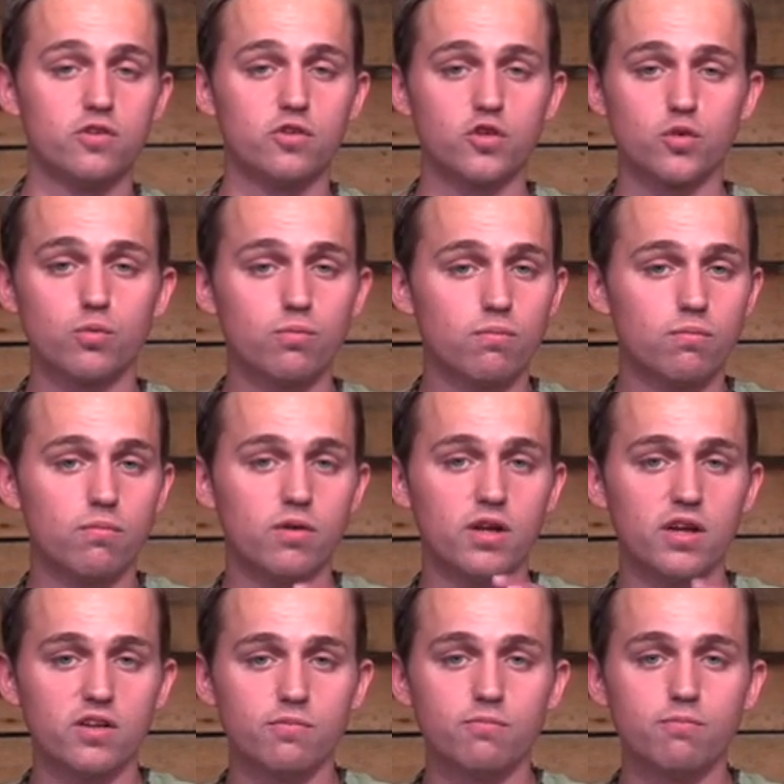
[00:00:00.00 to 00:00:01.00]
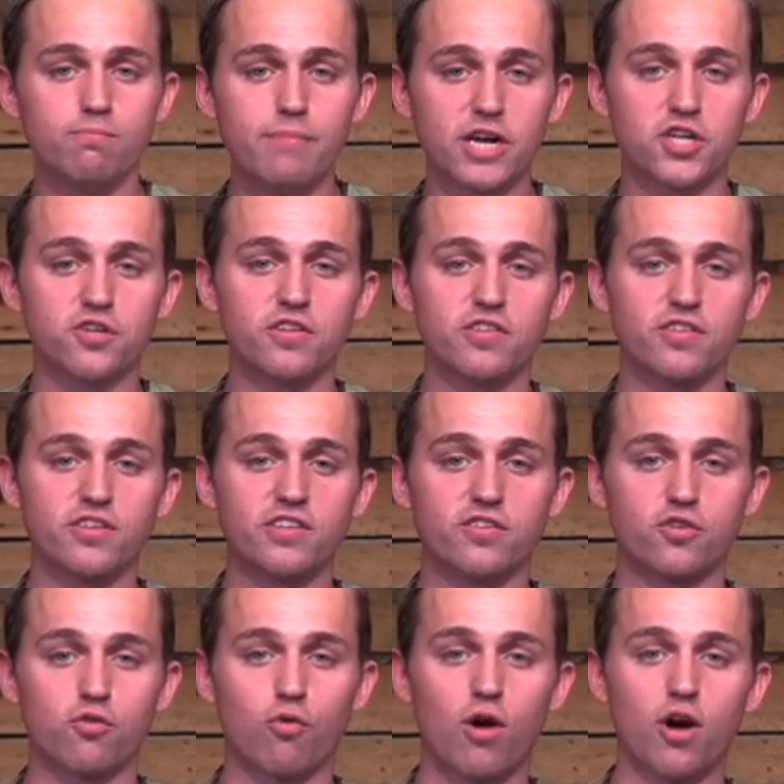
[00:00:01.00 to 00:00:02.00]
So uh, make sure this gets
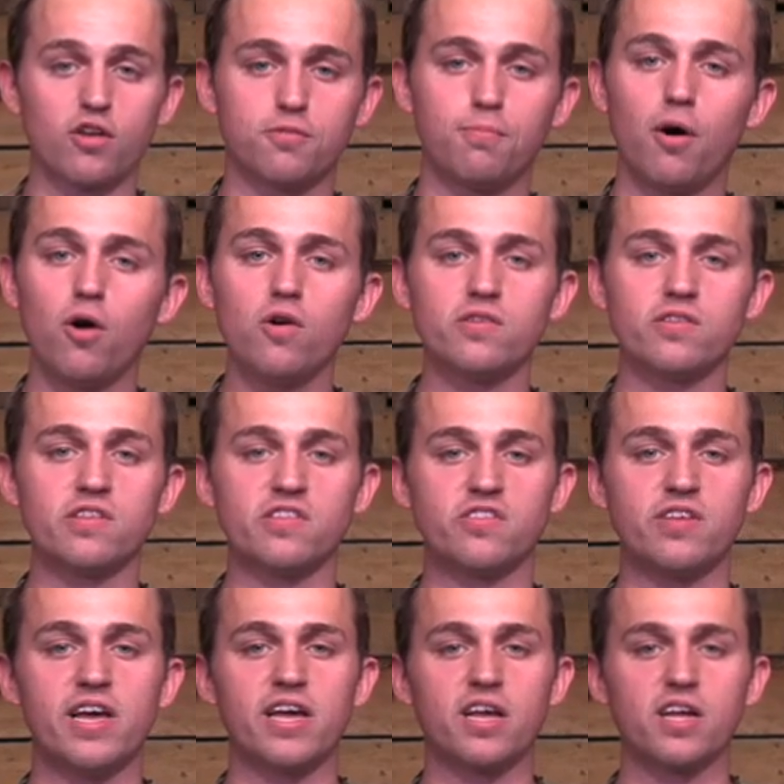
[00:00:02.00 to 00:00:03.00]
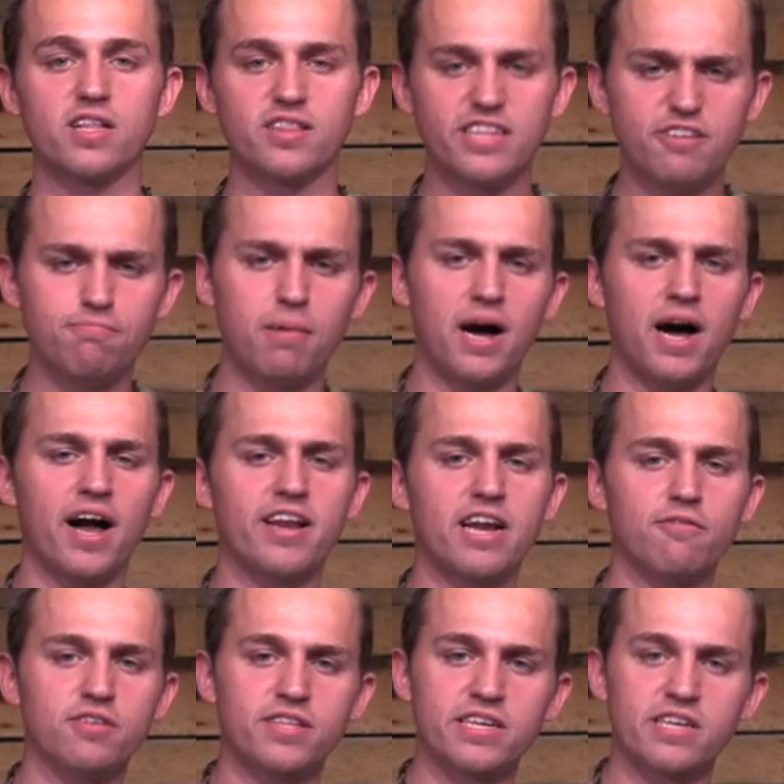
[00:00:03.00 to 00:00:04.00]
across. Paul isn't saying leave behind
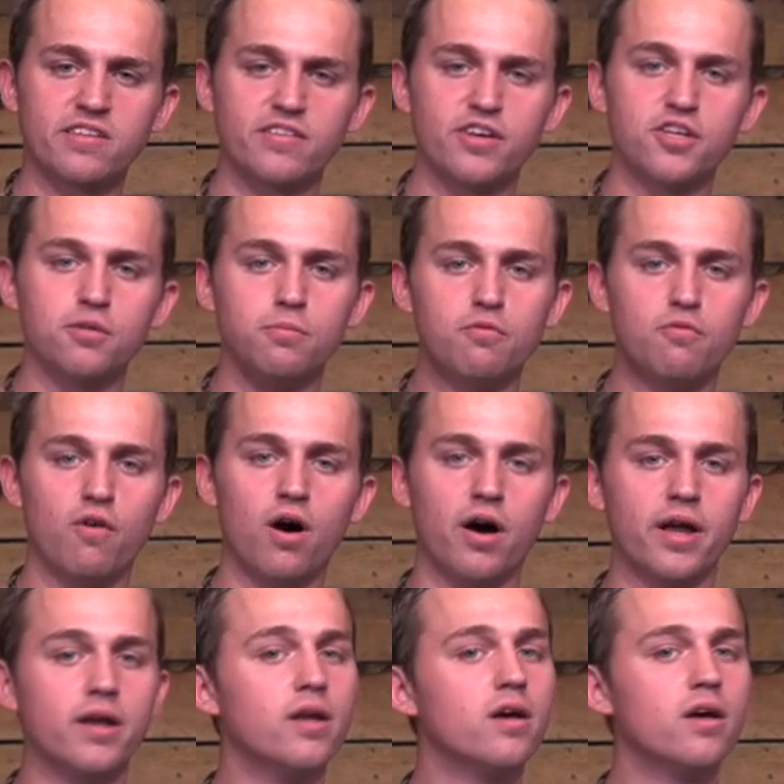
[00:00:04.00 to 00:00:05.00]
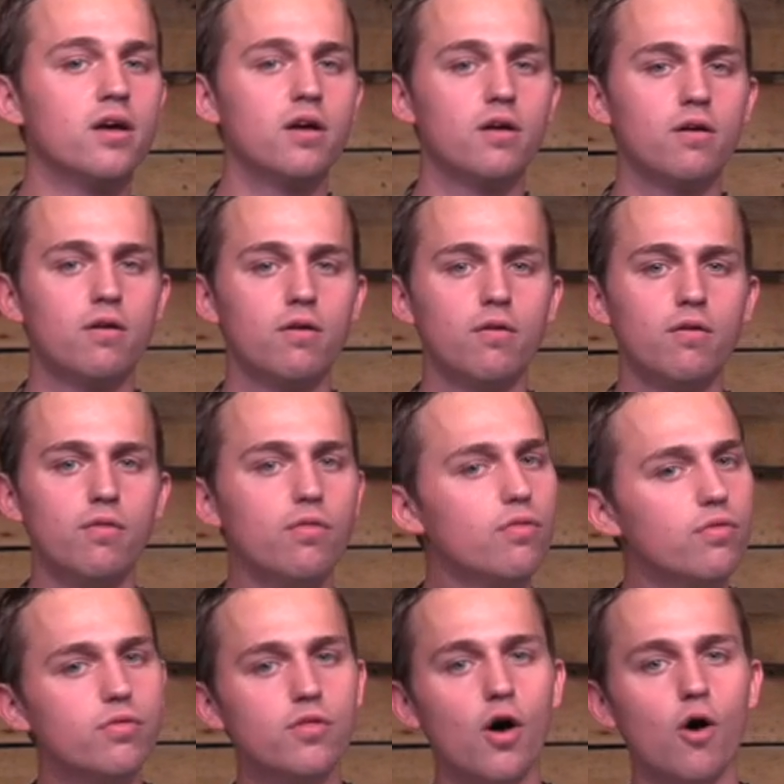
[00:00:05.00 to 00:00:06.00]
everything and continue to move on.
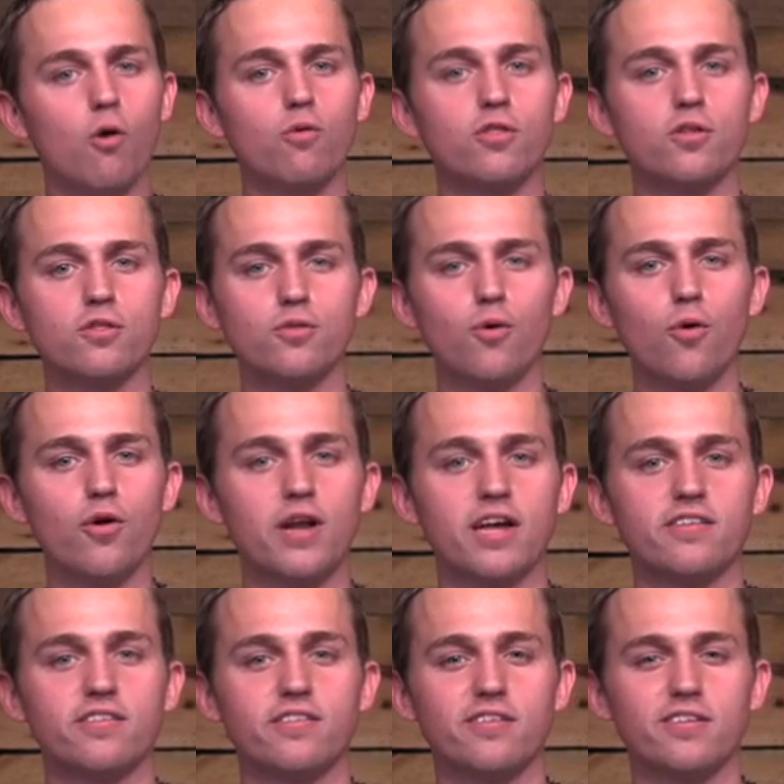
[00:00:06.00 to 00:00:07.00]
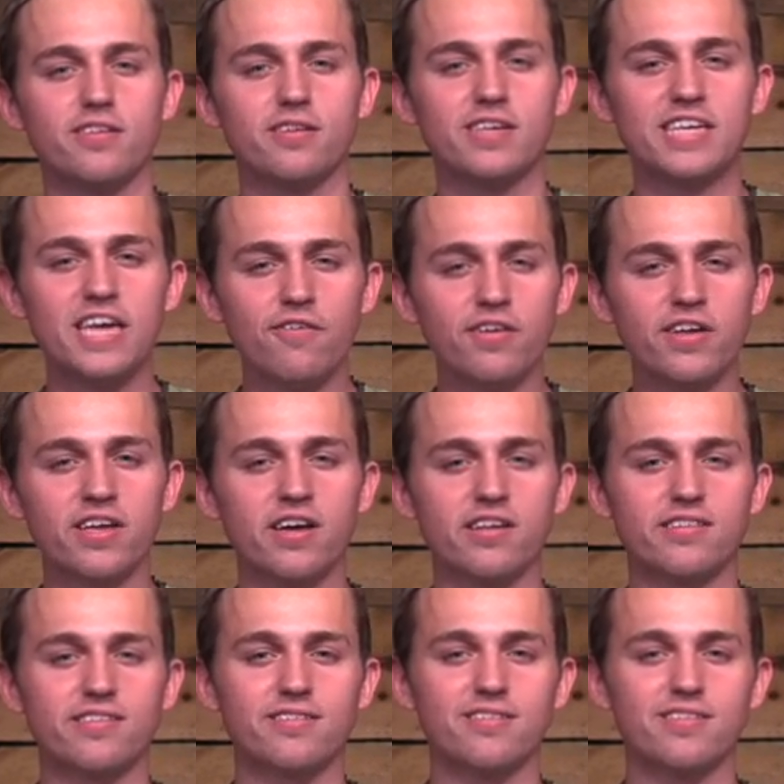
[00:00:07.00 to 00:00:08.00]
No, the Lord has given
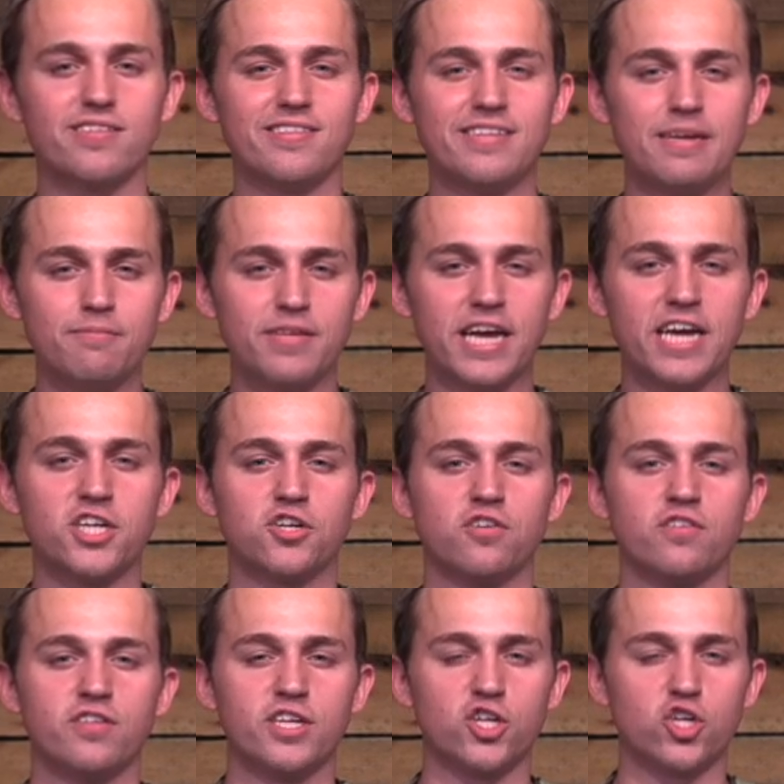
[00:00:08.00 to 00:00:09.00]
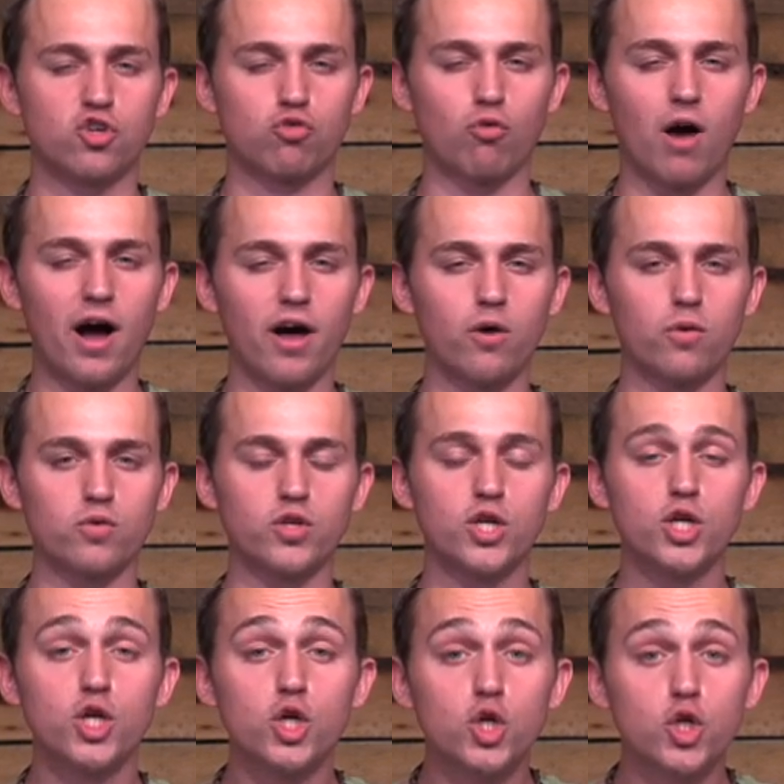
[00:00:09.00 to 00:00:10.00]
us temptations and trials
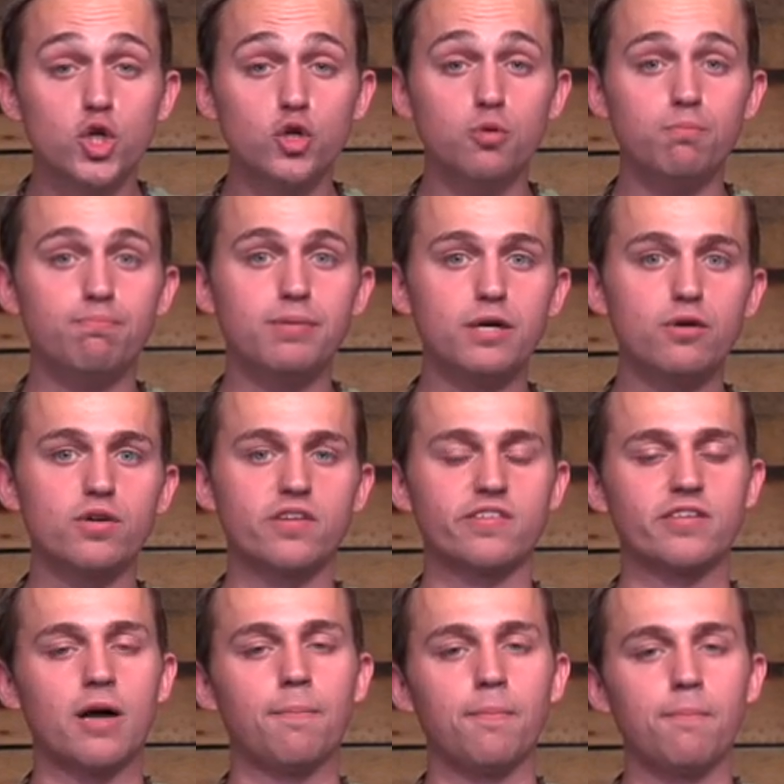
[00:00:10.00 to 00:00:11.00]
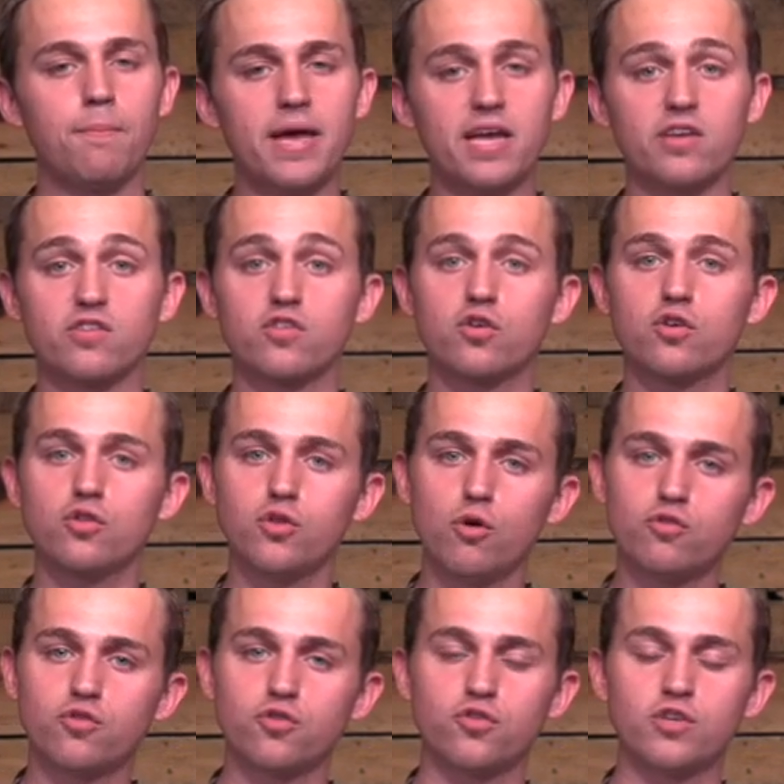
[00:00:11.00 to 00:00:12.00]
to build us up and make us
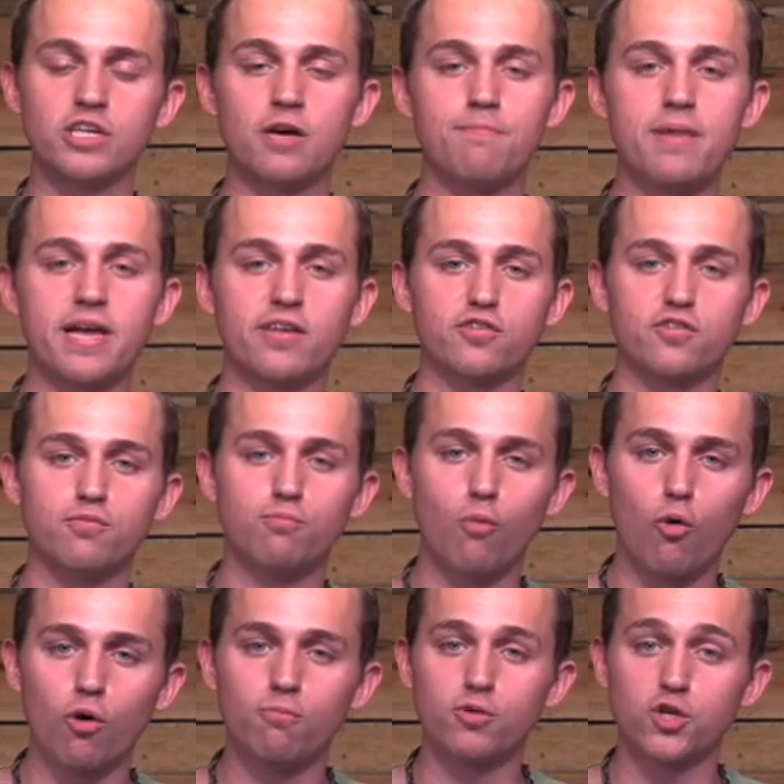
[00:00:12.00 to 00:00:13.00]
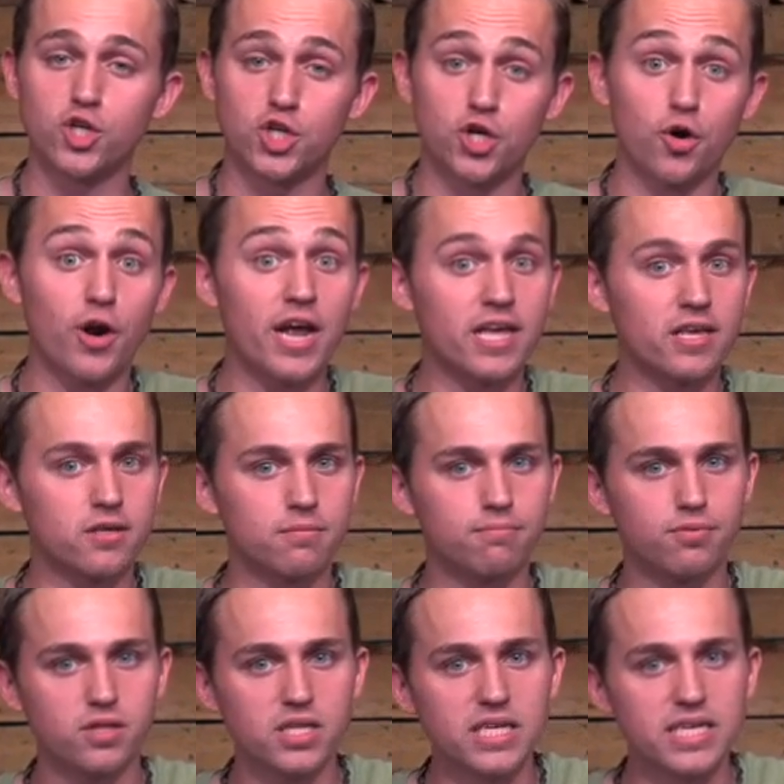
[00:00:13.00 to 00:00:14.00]
closer to Him, make us more mature and
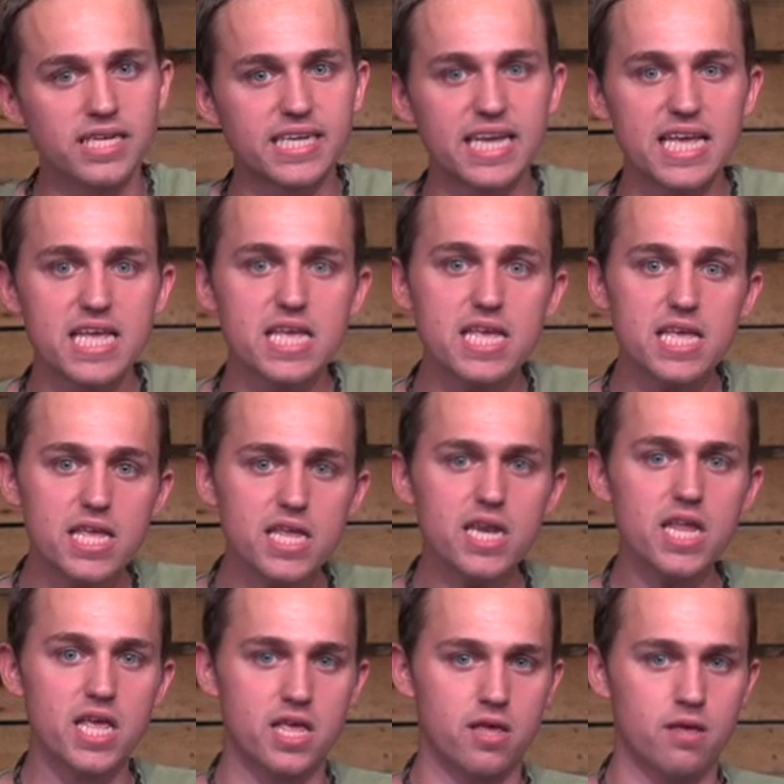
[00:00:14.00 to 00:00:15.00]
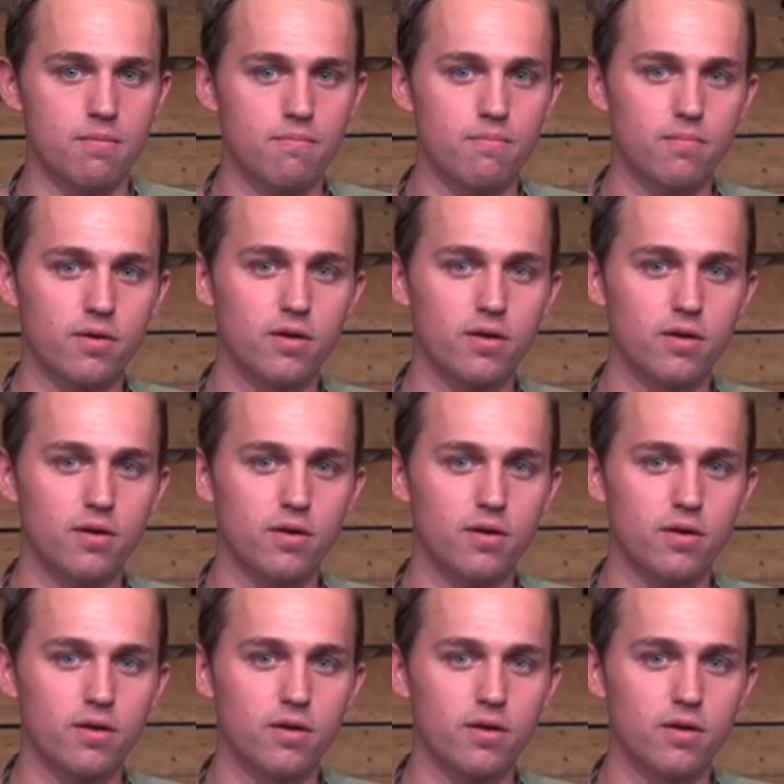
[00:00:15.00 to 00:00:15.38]
complete in Him.